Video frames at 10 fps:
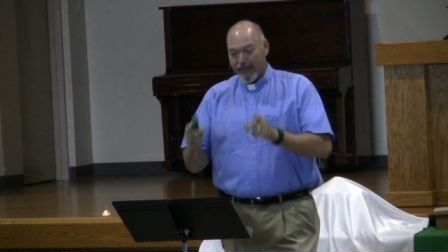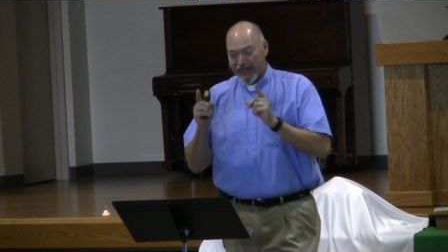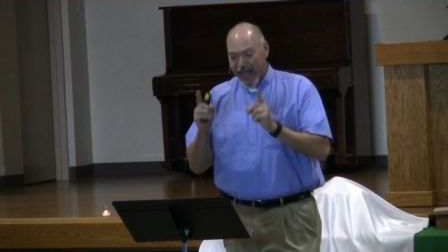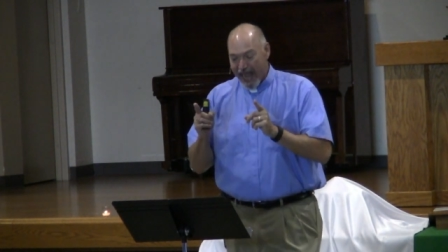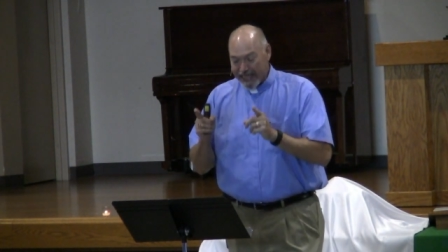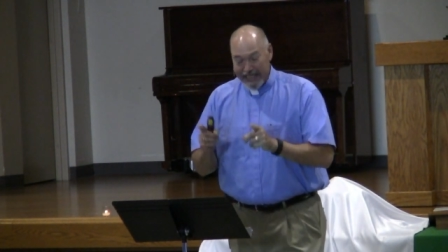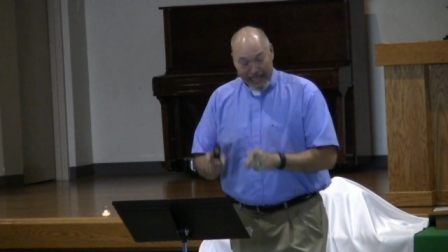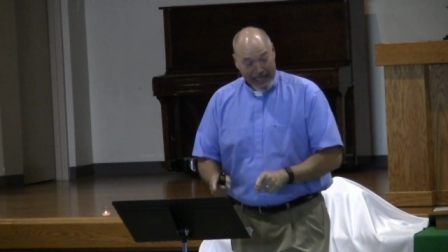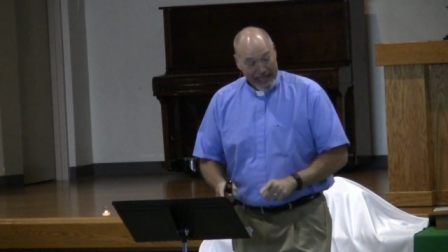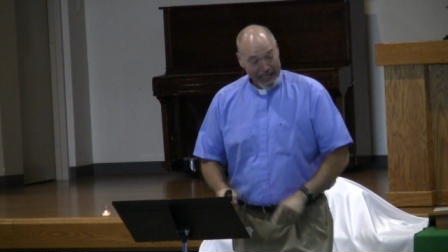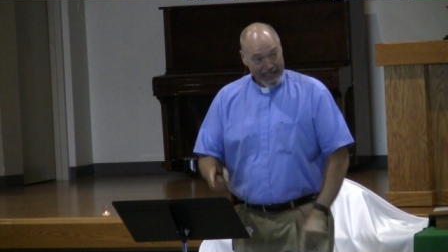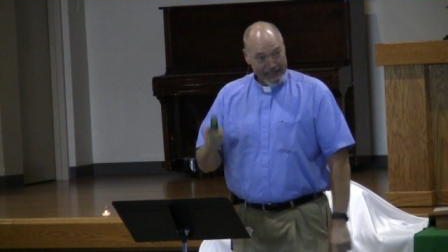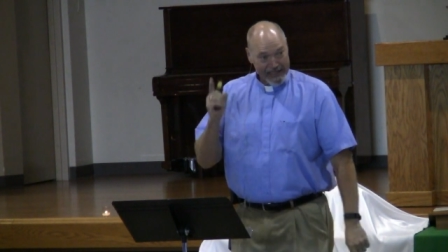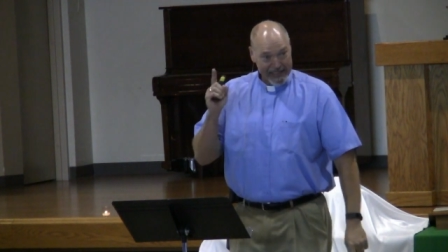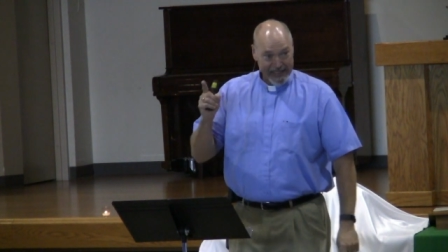The idea
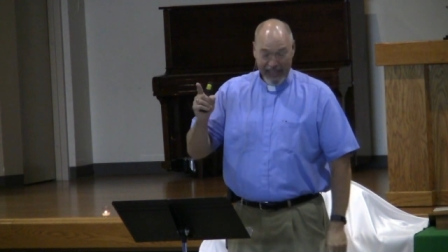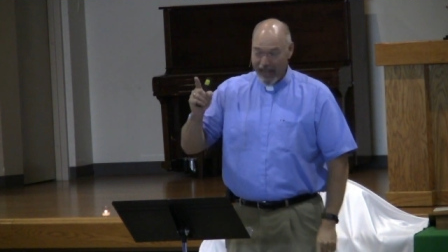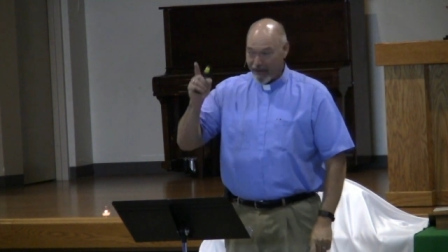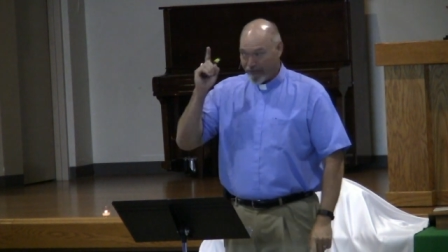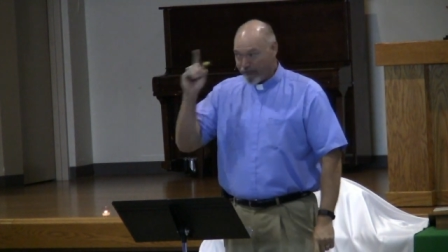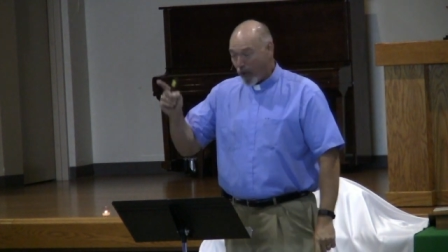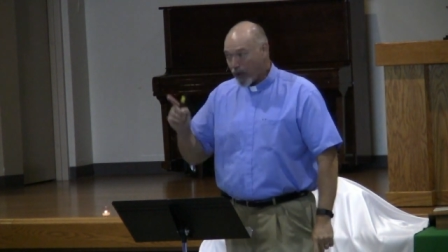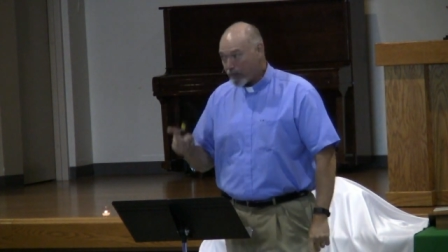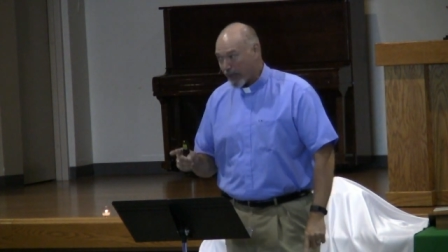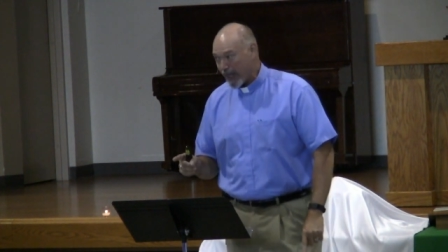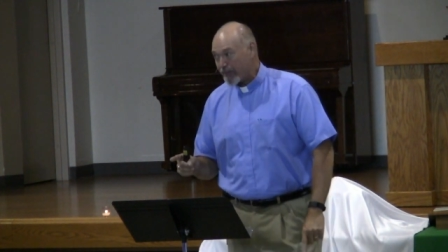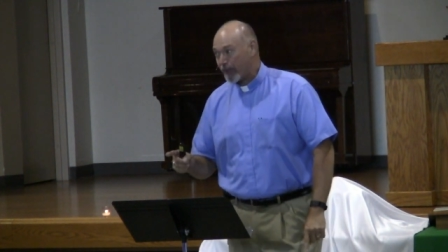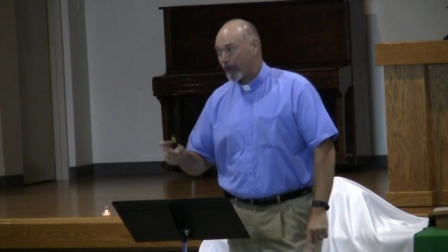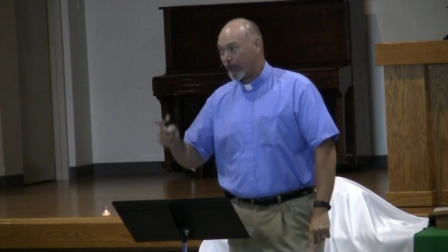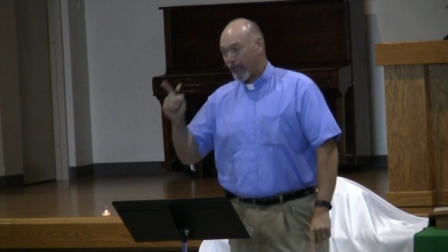is to send four
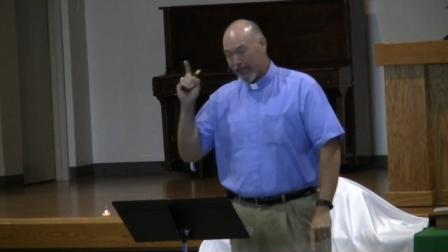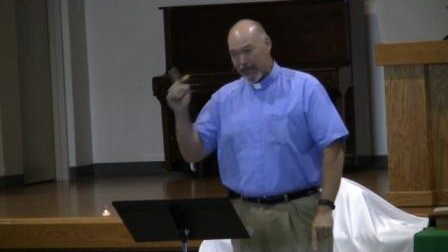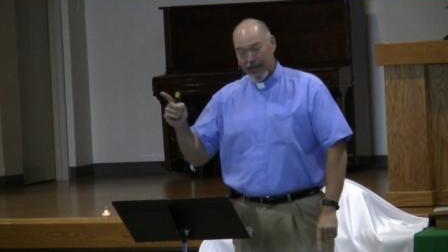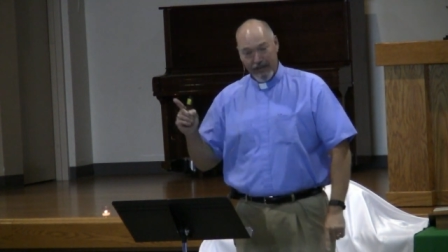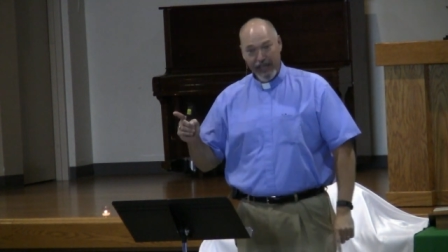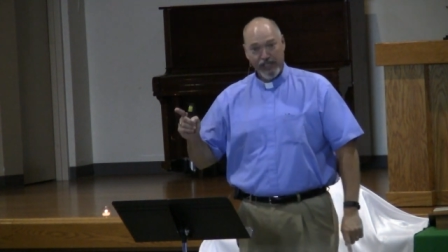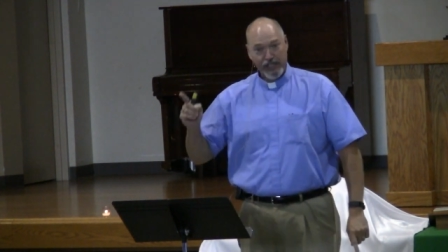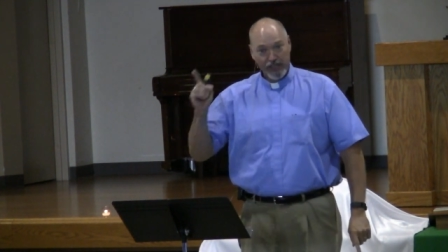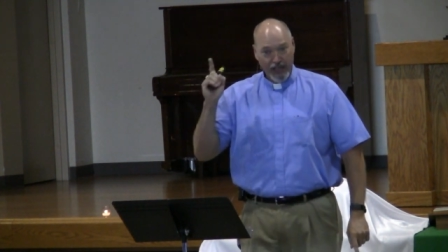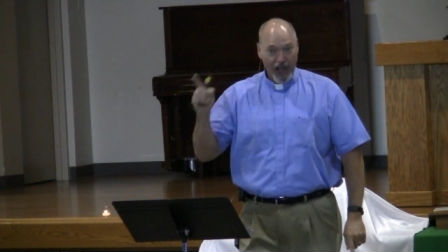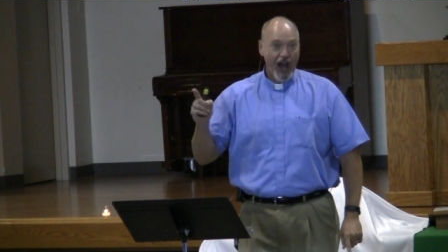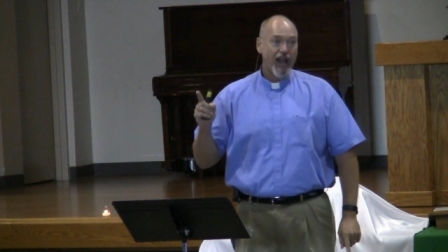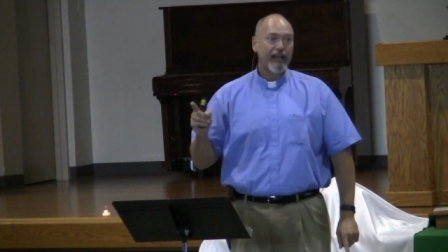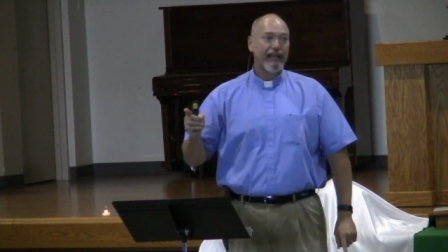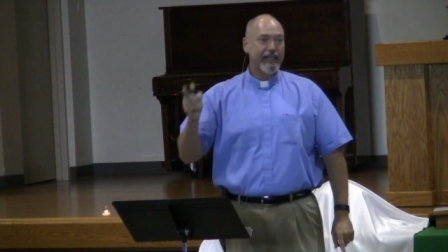people in an initial
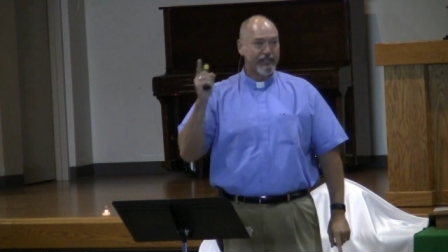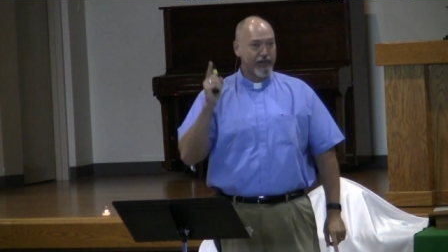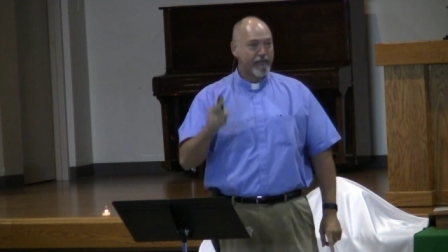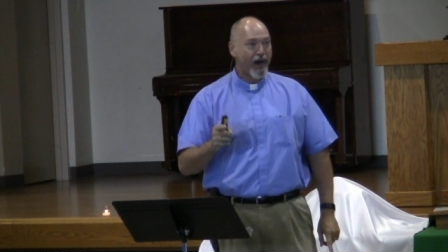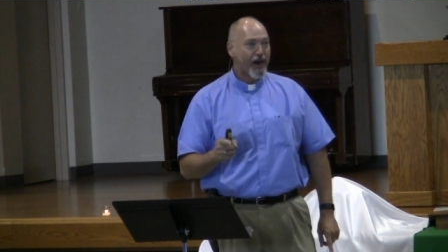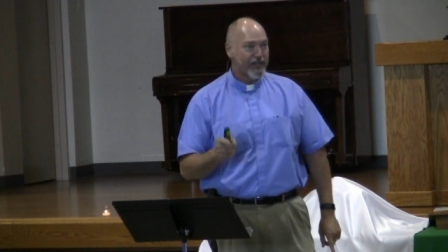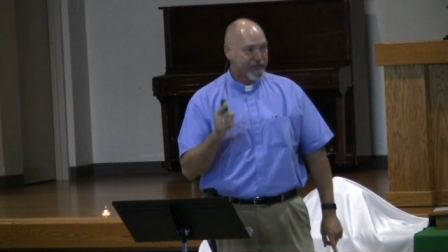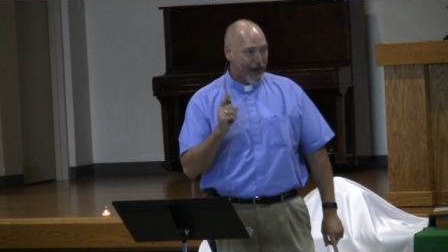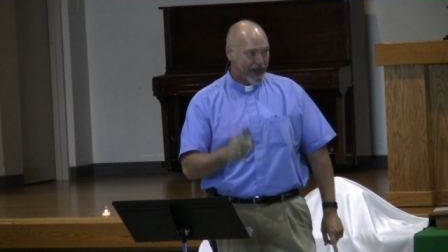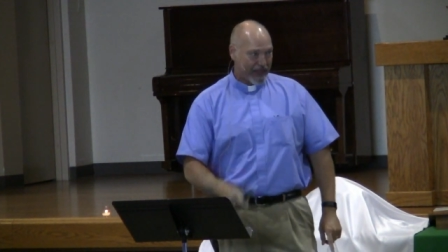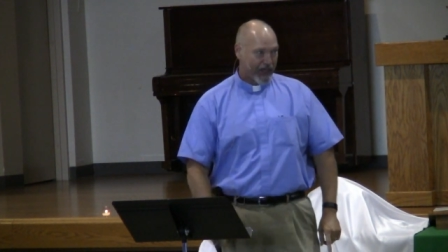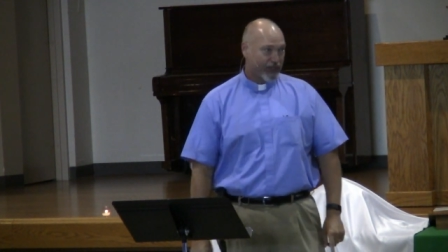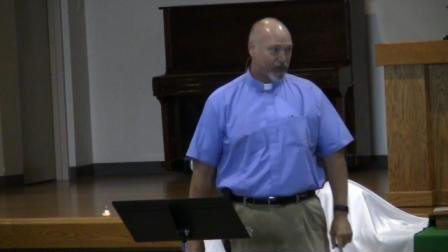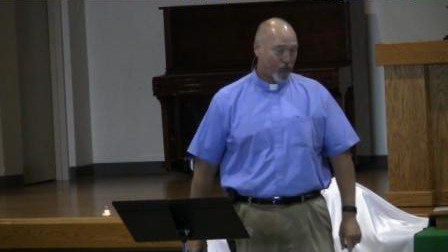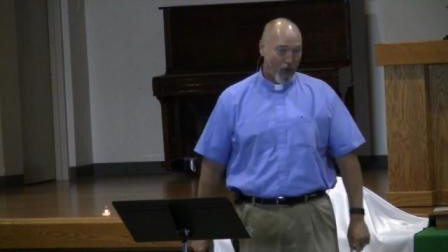colony to Mars by the
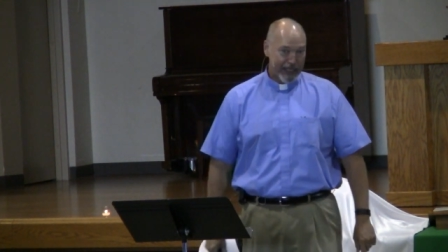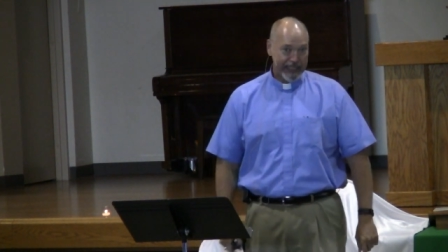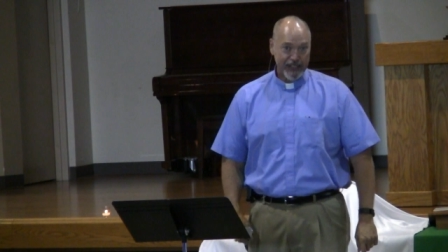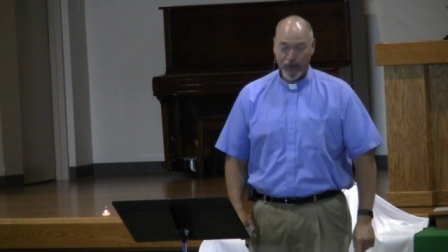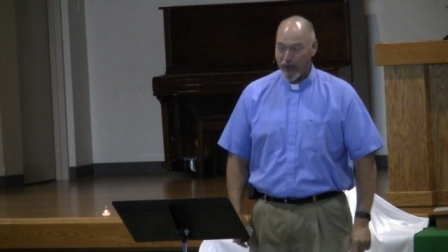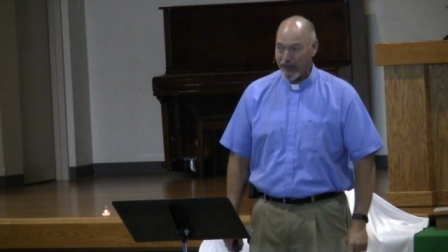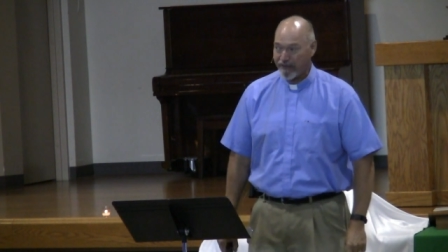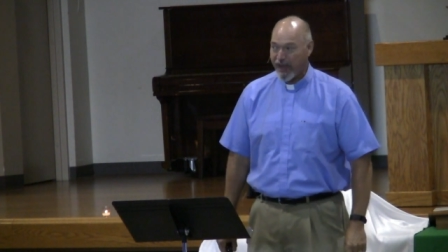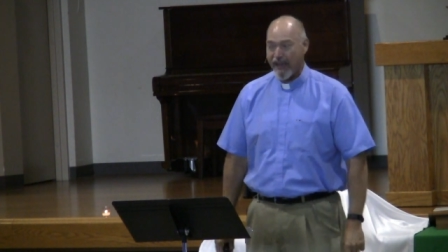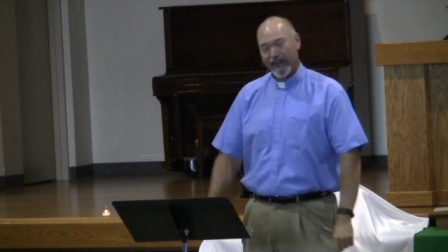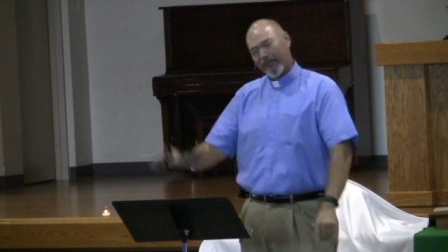year 2025,